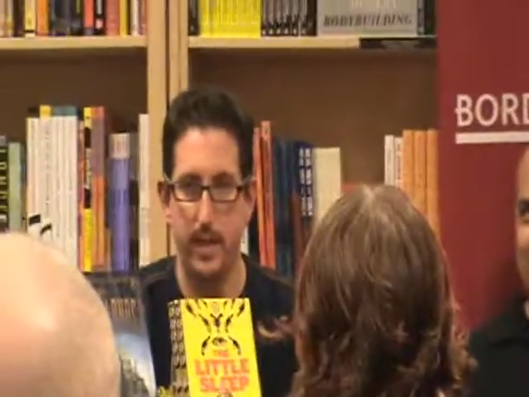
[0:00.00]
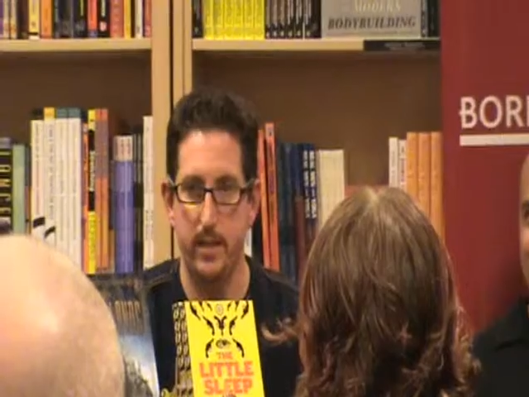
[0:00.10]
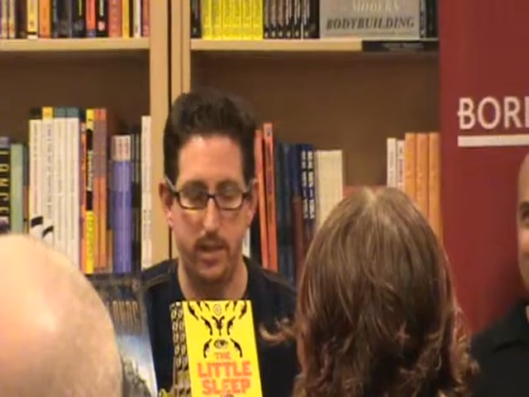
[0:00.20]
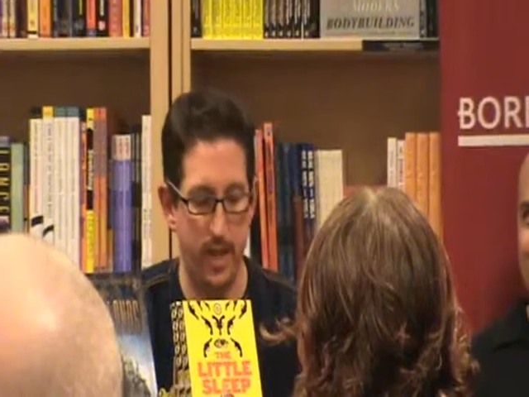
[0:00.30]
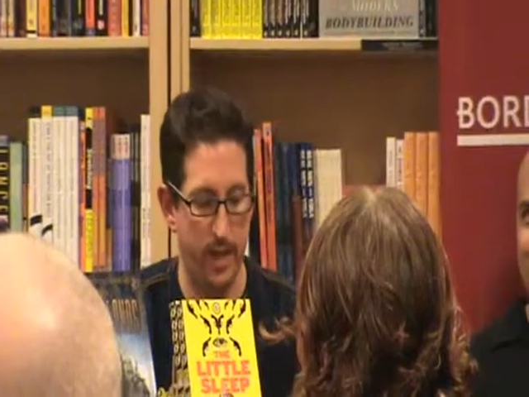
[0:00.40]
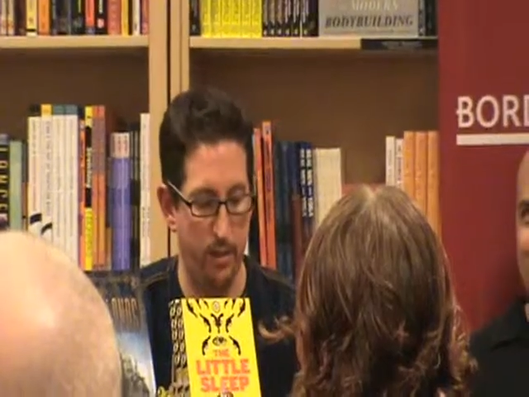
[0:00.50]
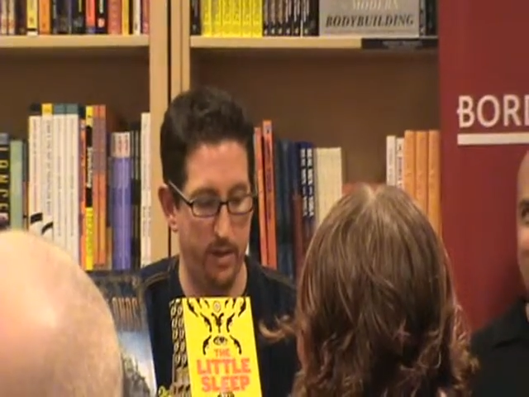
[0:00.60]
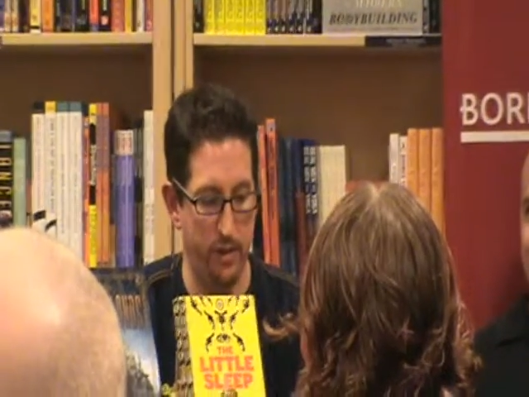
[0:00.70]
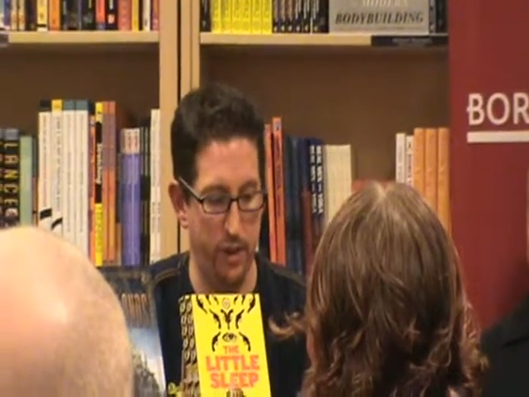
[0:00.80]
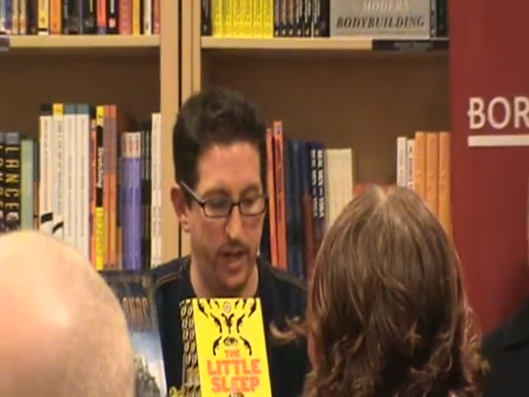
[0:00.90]
Inside are
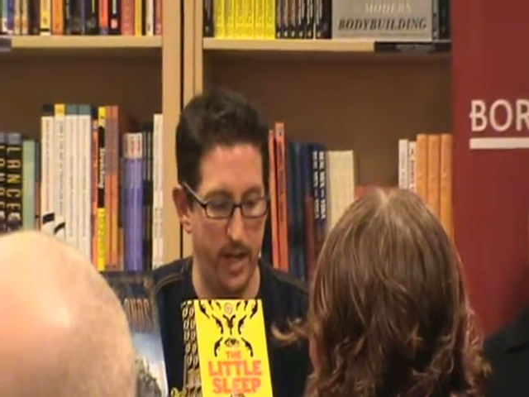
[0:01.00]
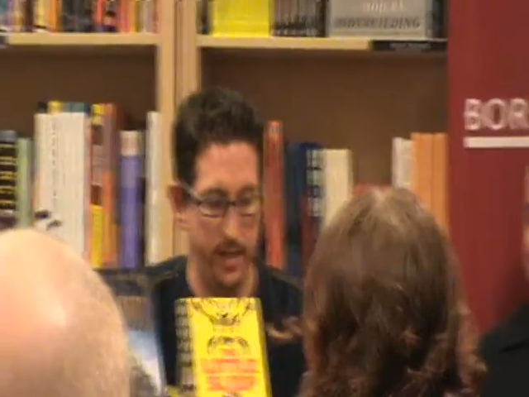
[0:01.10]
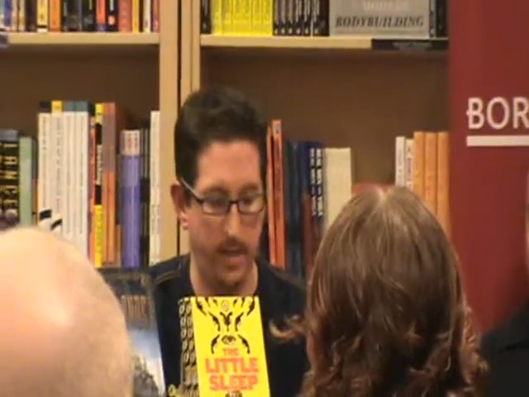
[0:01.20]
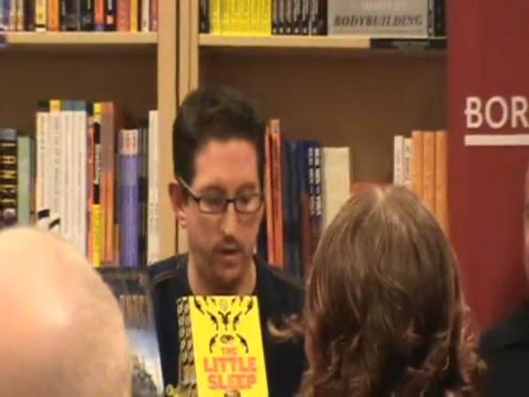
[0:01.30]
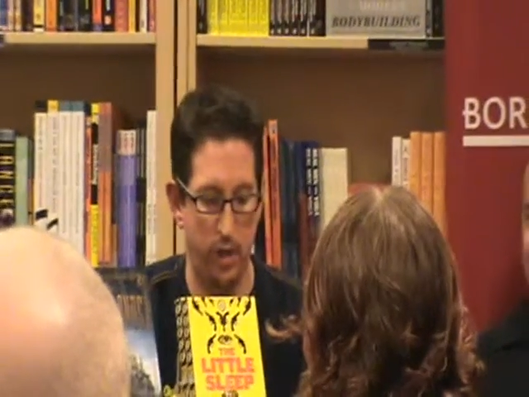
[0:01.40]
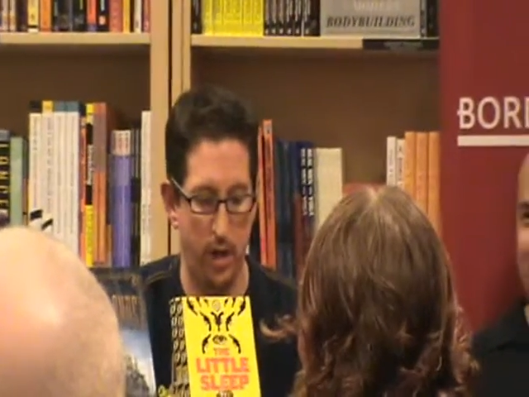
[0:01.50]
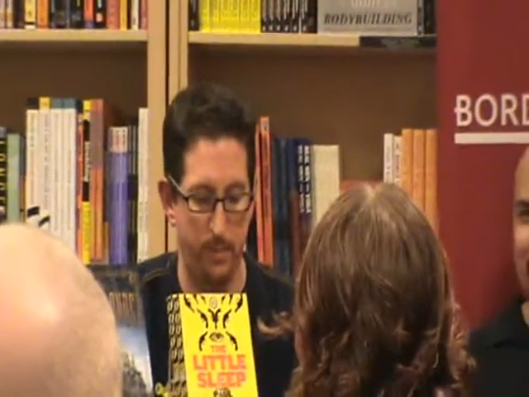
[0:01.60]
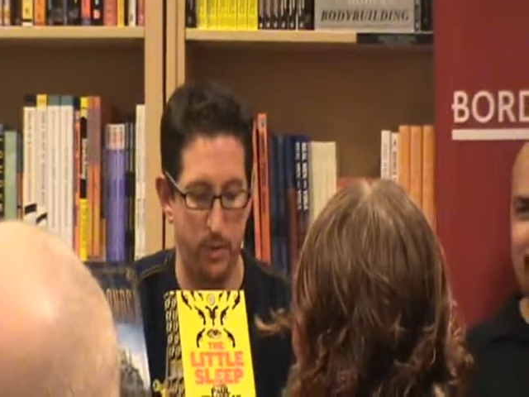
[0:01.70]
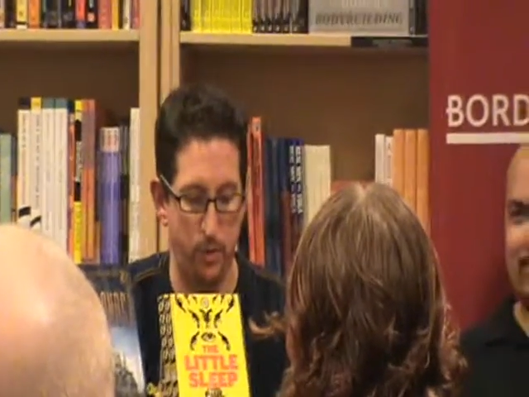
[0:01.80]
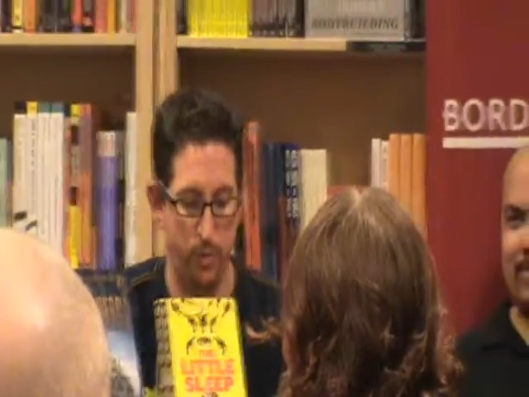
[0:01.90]
all the shiny and
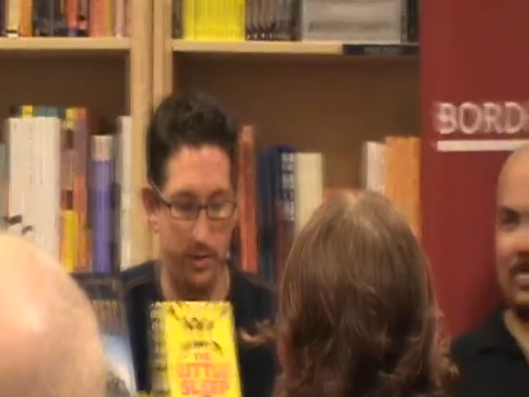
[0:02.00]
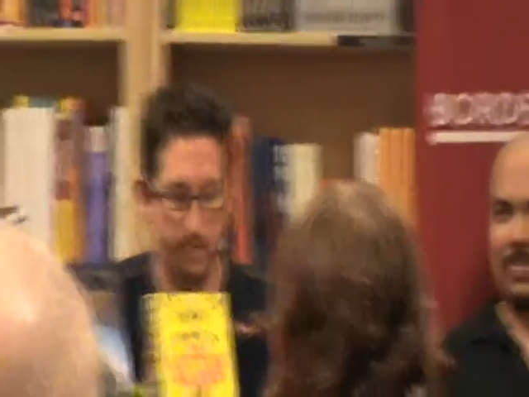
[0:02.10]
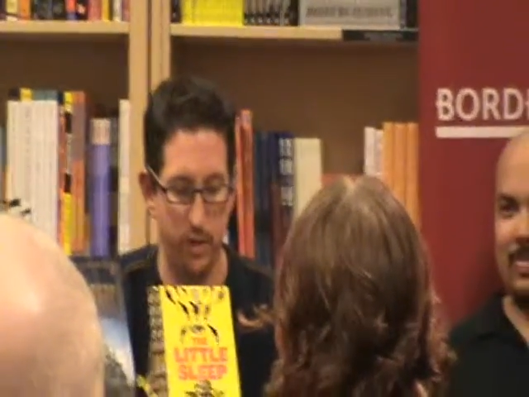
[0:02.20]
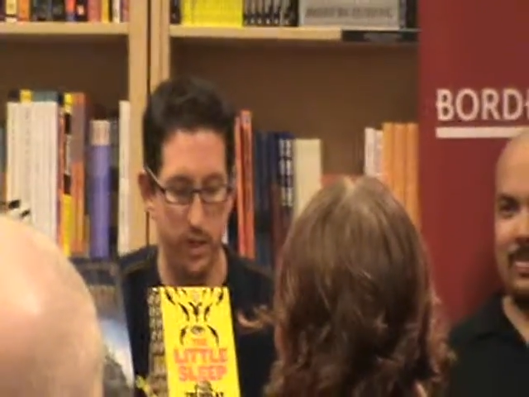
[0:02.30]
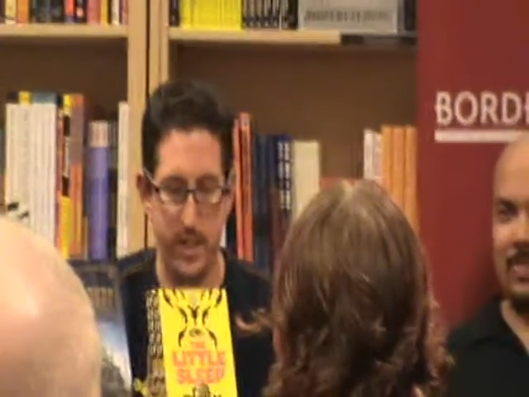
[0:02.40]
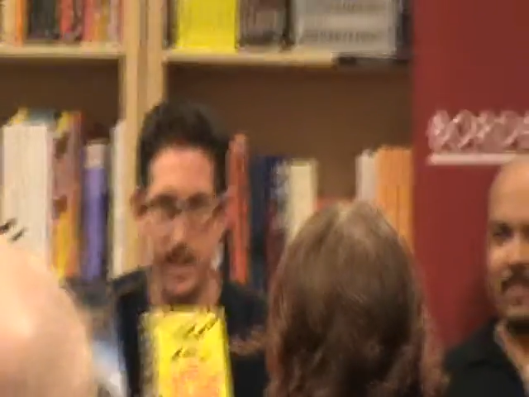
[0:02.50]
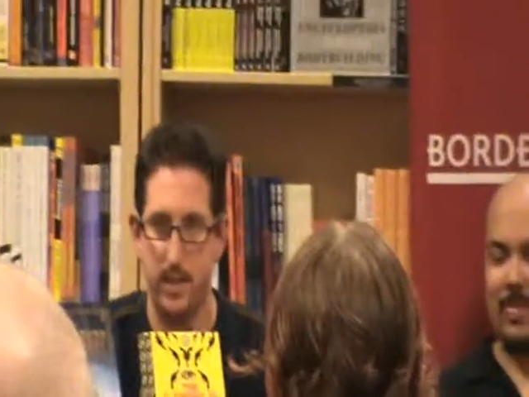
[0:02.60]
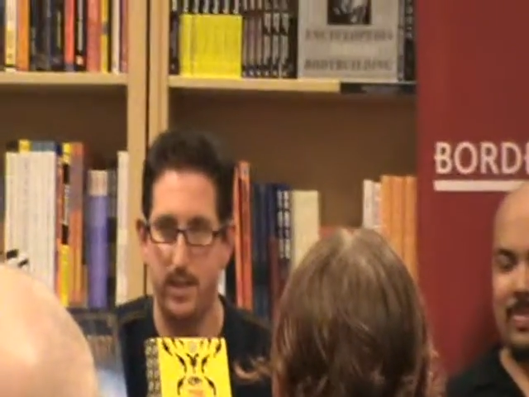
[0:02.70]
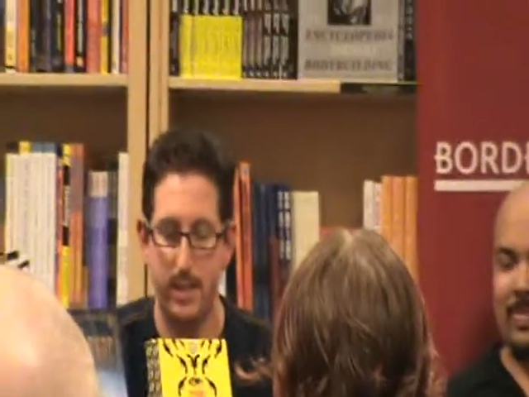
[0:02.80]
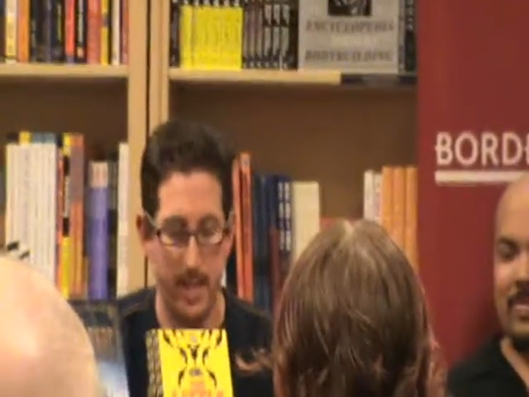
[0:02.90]
sharp tools,
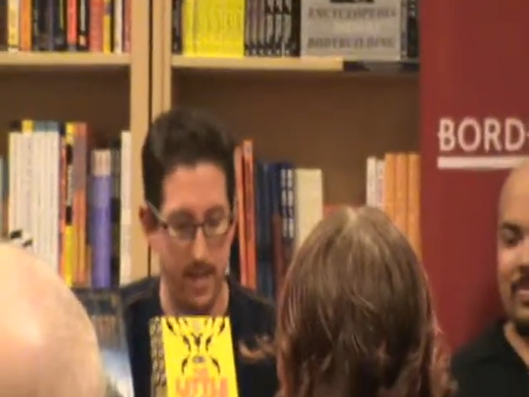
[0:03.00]
machines,